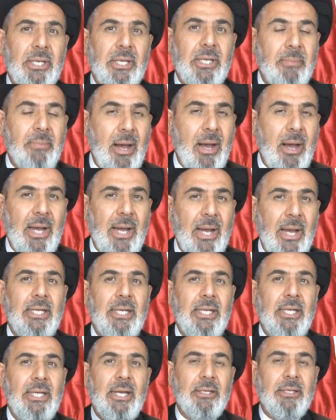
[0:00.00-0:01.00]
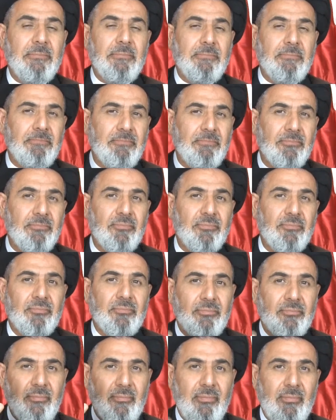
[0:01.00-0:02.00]
Imam Ali and
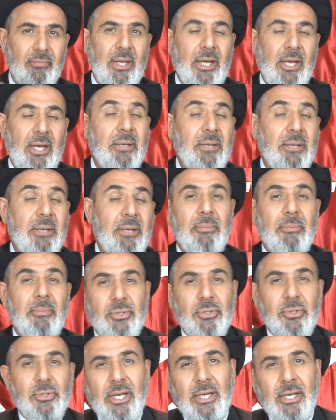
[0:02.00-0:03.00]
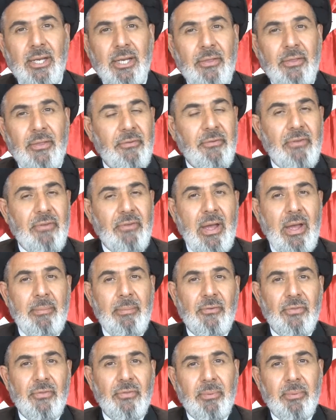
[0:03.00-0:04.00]
Imam Hossain and the family
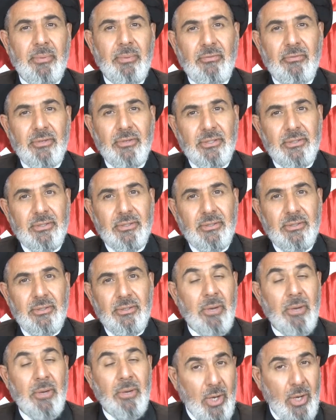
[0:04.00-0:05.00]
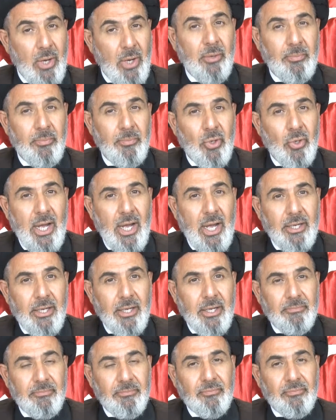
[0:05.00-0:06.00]
of the Prophet. Marwan ibn al-Hakam.
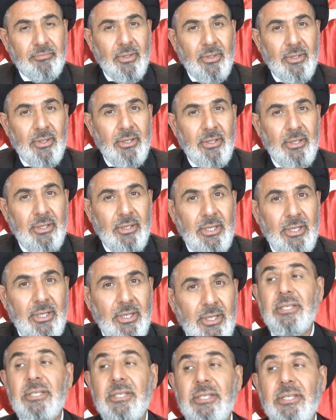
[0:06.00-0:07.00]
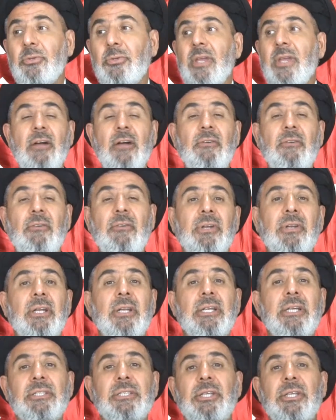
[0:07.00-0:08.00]
He said to the governor,
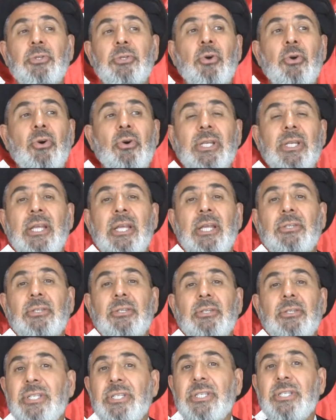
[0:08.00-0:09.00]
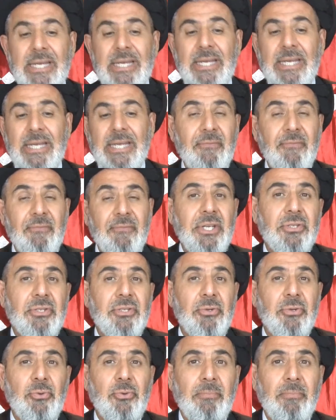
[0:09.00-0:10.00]
listen, don't let Hussein leave this
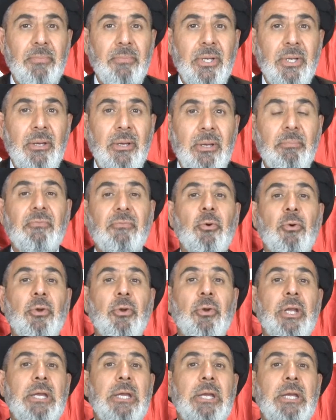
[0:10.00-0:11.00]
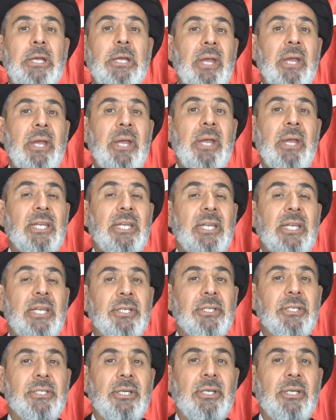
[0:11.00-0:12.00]
room before he pays
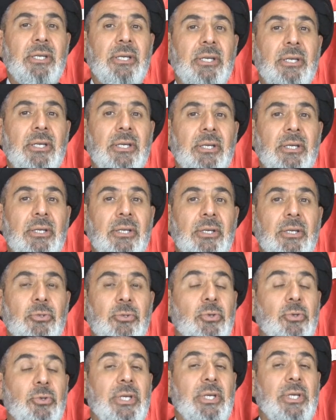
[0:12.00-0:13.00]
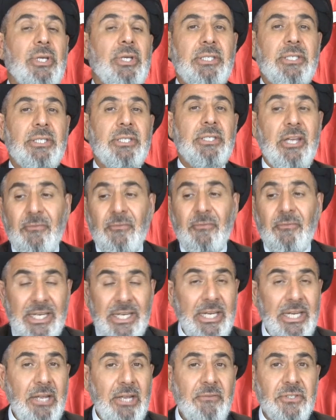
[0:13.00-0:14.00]
allegiance to Yazid. If he
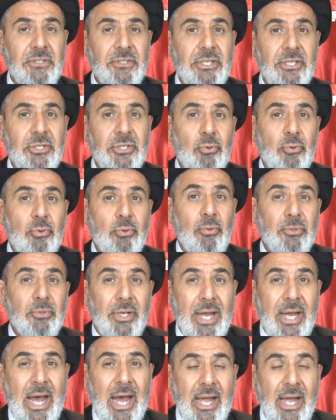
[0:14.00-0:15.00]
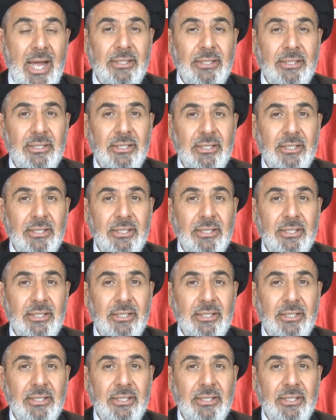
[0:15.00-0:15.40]
leaves this room tonight,